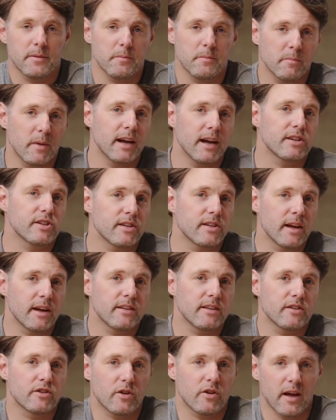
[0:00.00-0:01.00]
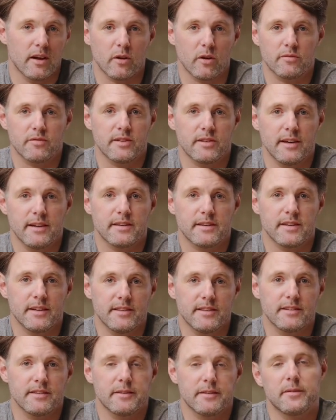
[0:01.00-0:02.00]
Batch size trade-offs
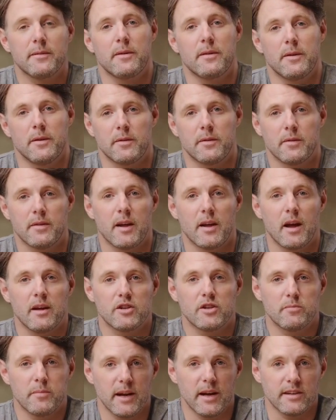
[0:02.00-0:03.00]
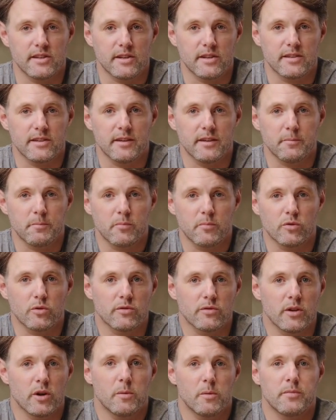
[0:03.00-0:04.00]
exist. Larger batches
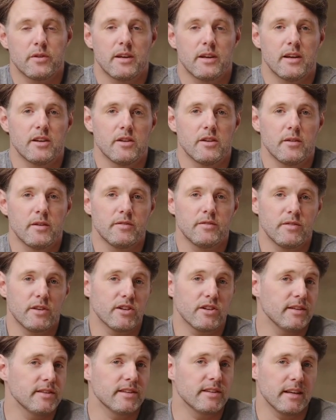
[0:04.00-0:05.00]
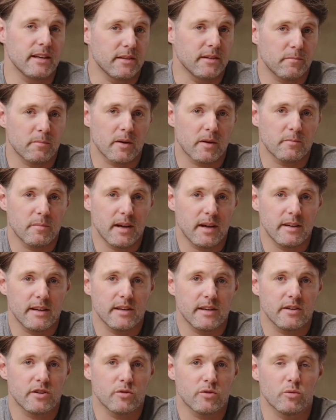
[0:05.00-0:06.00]
improve computational efficiency but may
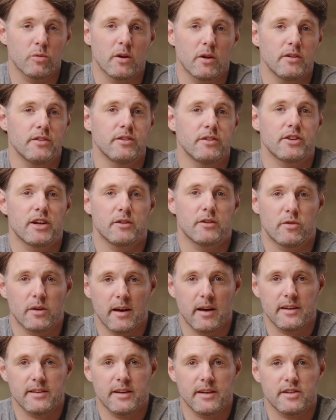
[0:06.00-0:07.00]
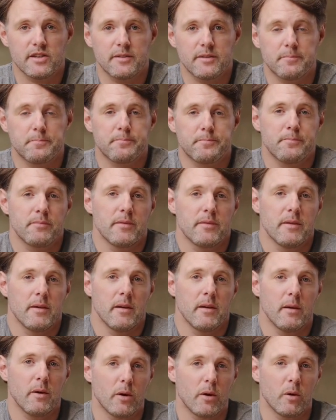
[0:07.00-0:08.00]
lead to worse generalization.
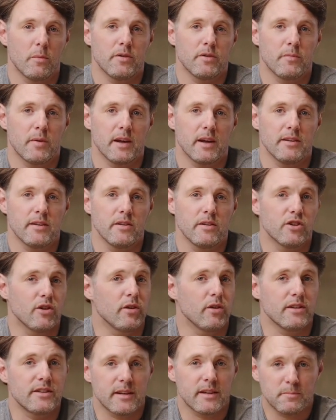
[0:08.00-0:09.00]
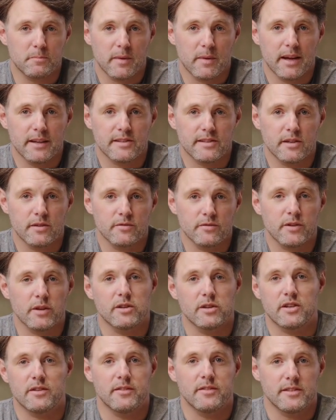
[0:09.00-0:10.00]
Optimizer choice impacts
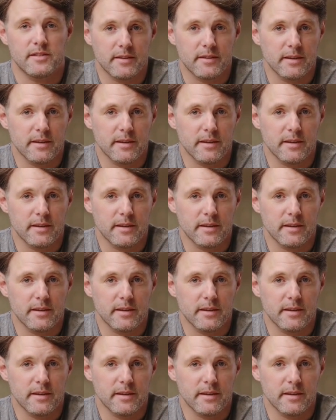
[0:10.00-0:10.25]
convergence.